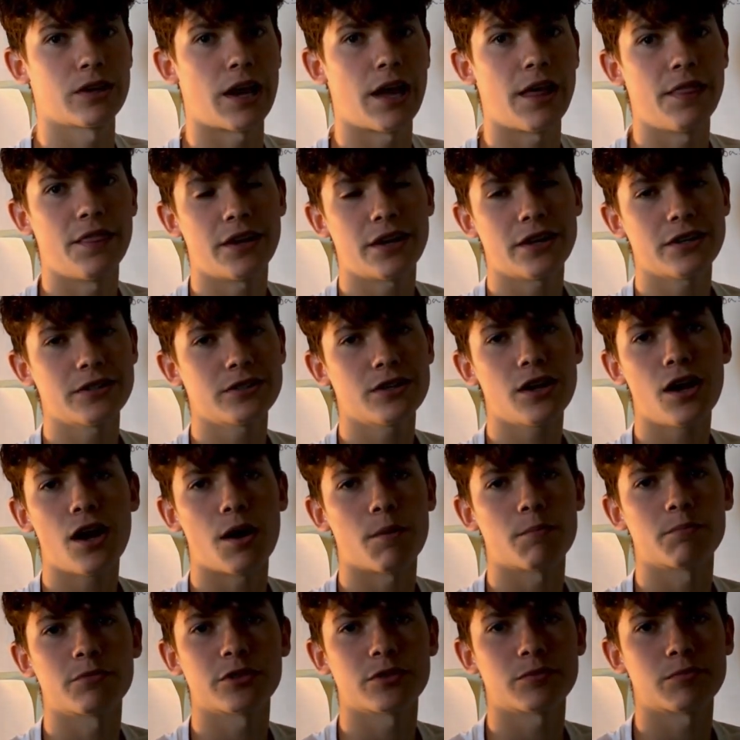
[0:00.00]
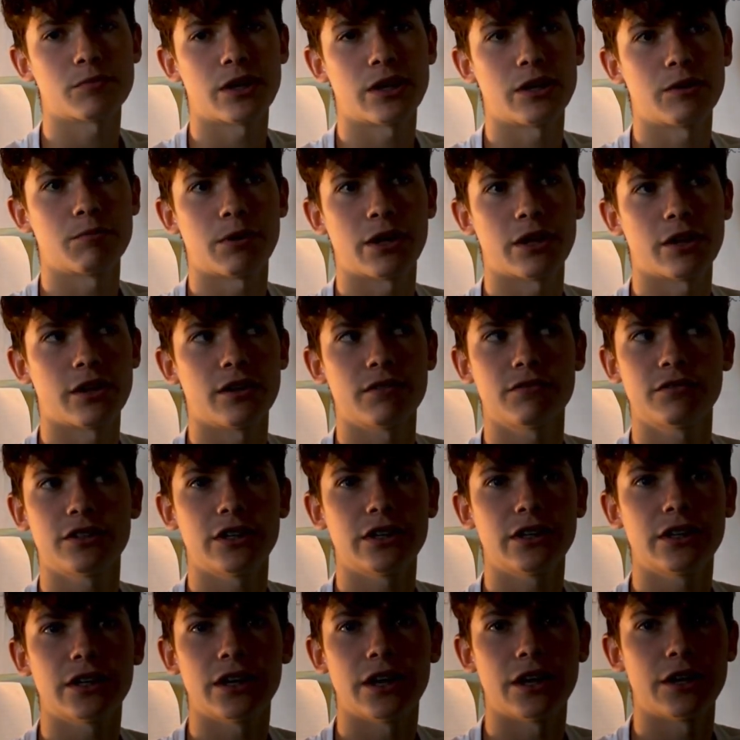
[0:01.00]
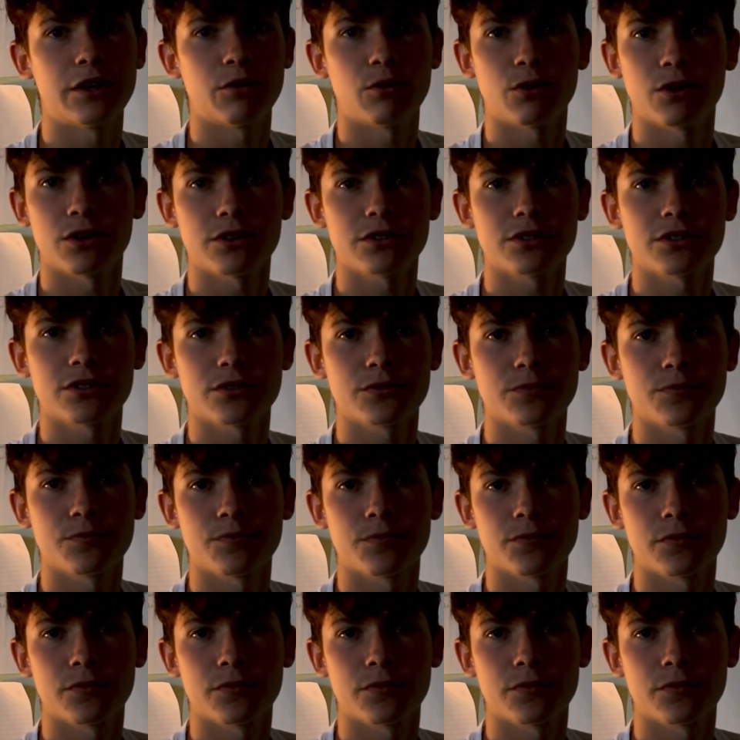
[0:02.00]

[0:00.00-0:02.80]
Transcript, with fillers: And then I stopped, and my life didn't get any worse.